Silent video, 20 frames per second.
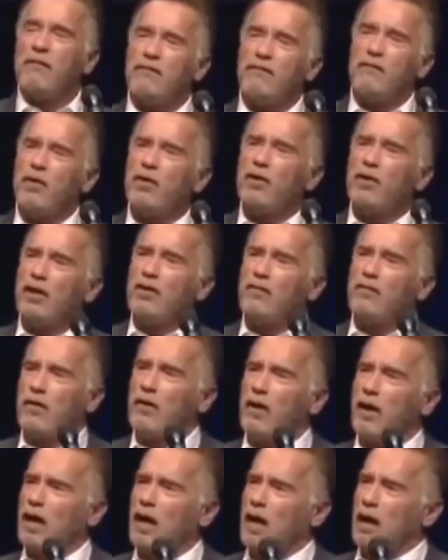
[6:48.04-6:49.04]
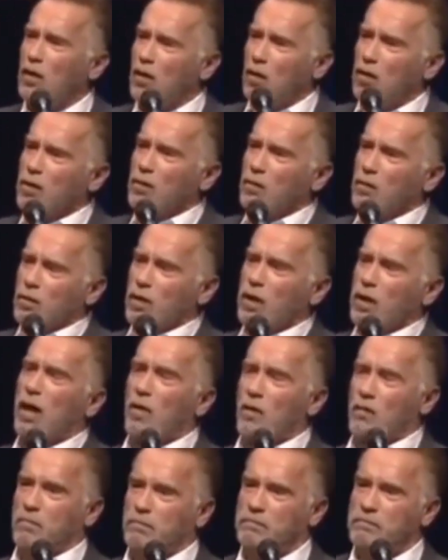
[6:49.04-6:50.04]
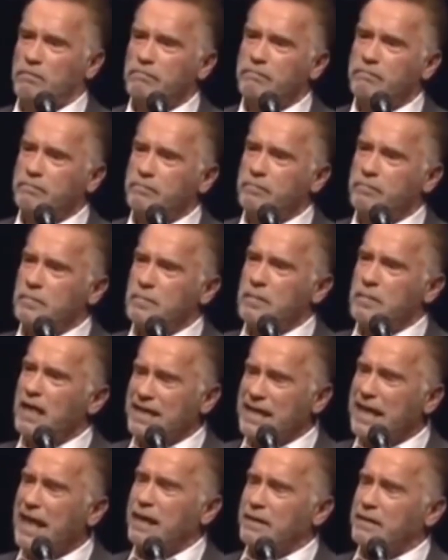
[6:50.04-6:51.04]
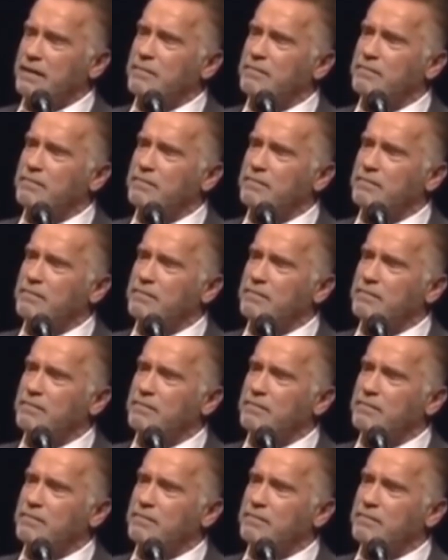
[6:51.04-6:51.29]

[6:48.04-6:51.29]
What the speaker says: how further along you will go and get.